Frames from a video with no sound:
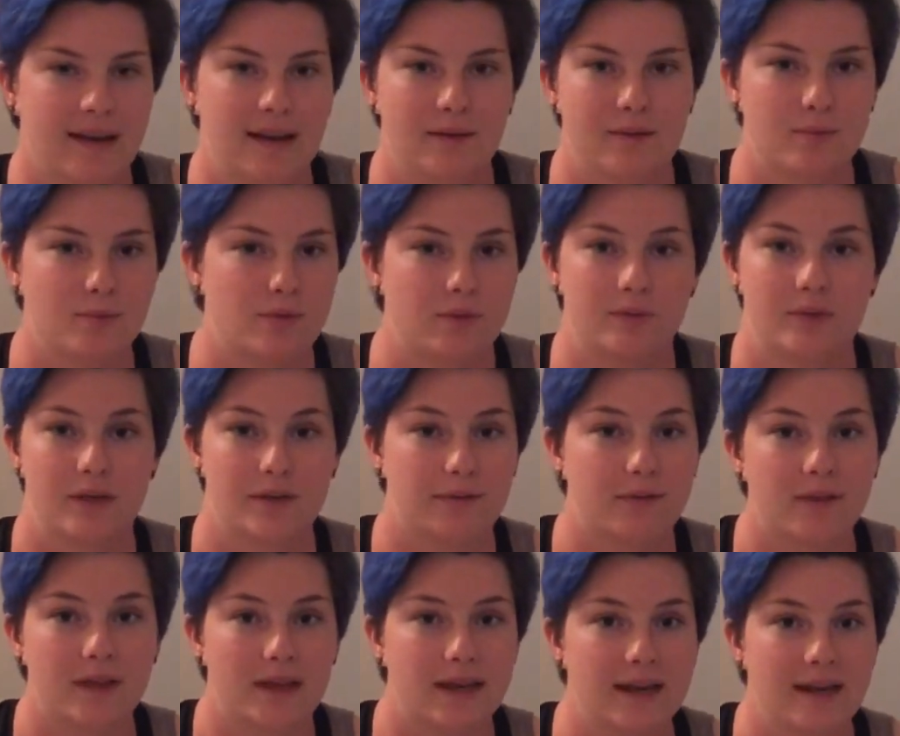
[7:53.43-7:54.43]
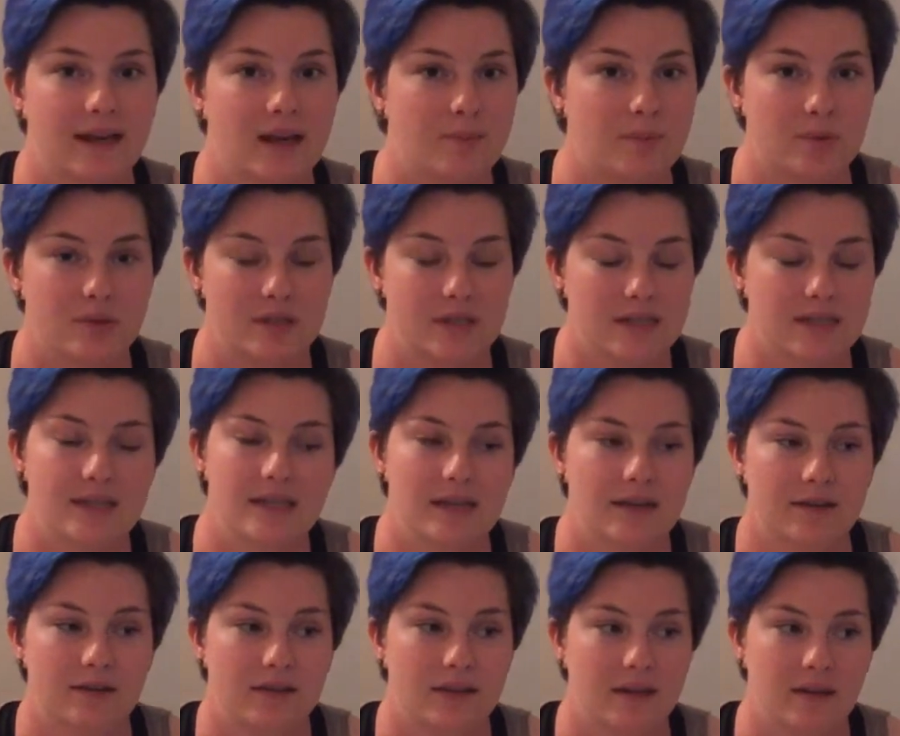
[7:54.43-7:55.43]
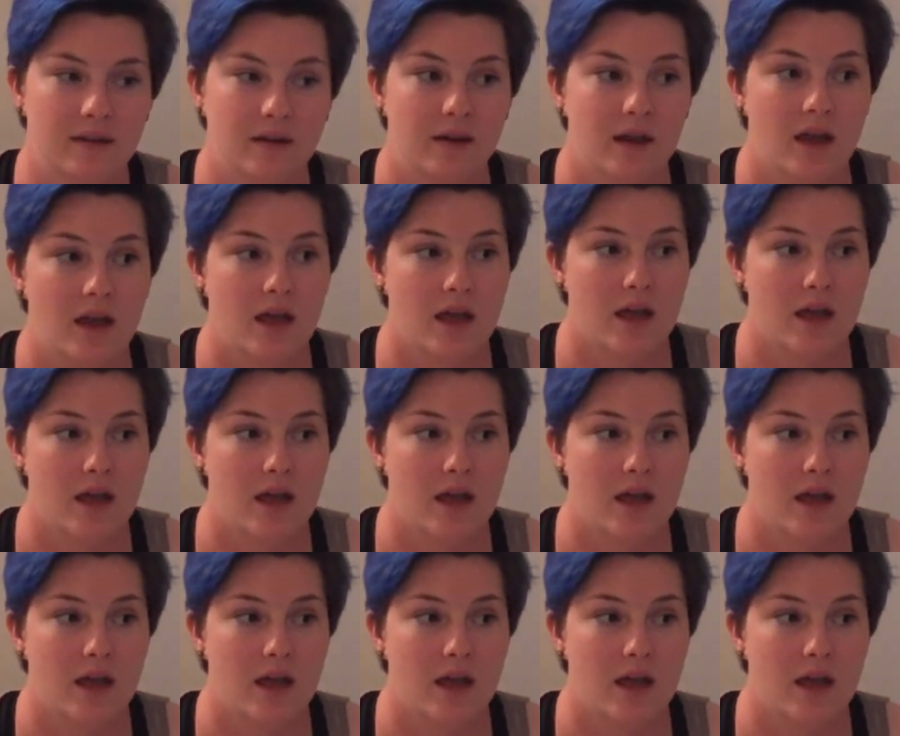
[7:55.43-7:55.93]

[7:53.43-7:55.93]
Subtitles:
I will definitely get a couple zits here and there.